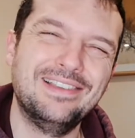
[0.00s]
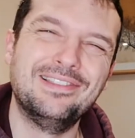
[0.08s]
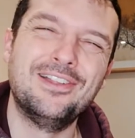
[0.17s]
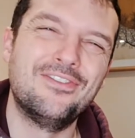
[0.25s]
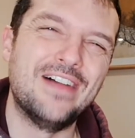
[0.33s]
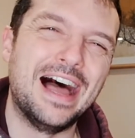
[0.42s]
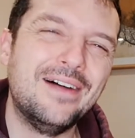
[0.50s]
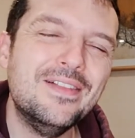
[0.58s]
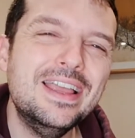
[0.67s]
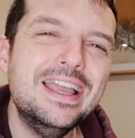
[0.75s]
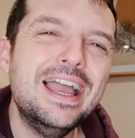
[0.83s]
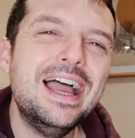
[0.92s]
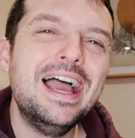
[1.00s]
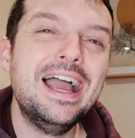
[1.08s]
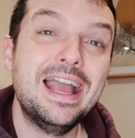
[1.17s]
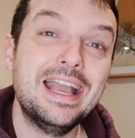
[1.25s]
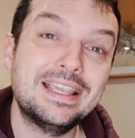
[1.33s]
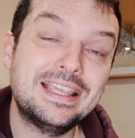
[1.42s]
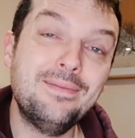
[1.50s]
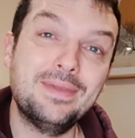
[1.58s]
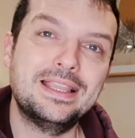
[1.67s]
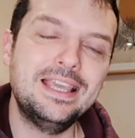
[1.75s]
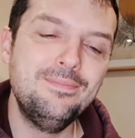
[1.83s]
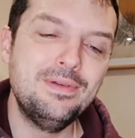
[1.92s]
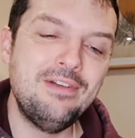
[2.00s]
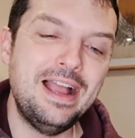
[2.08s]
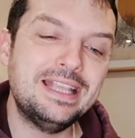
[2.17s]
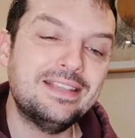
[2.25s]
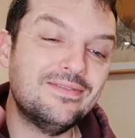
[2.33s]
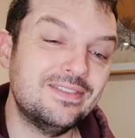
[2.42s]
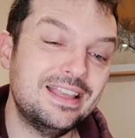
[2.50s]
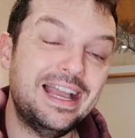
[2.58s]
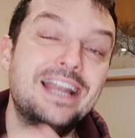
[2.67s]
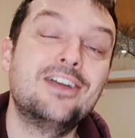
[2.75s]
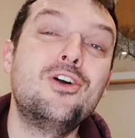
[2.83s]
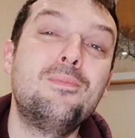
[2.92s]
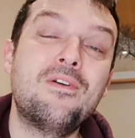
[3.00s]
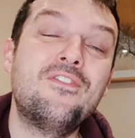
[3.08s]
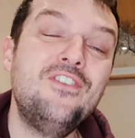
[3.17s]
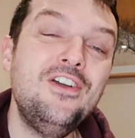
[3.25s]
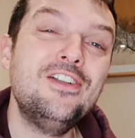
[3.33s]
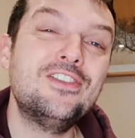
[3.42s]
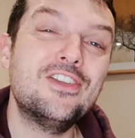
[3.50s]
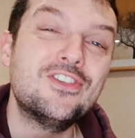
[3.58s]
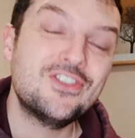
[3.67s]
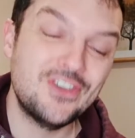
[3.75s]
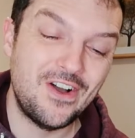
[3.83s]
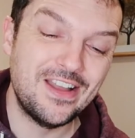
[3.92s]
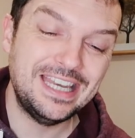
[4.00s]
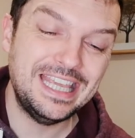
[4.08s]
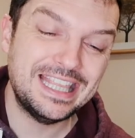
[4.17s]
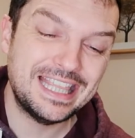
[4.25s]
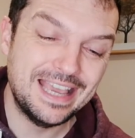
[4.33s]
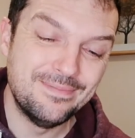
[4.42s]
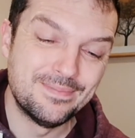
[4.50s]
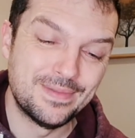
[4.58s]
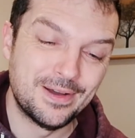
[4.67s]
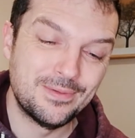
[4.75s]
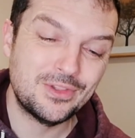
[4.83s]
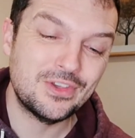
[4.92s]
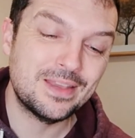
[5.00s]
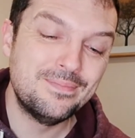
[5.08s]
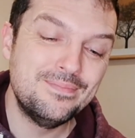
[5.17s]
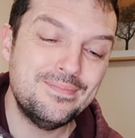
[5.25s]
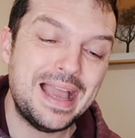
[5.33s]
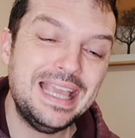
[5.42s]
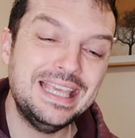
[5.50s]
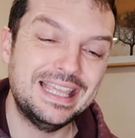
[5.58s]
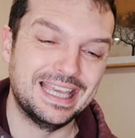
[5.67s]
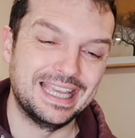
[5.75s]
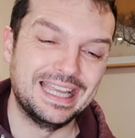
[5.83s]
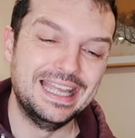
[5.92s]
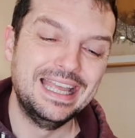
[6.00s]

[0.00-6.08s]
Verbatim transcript: You'll love that. Sent me a Timburr raise, and I got my third shiny Timburr, which is amazing.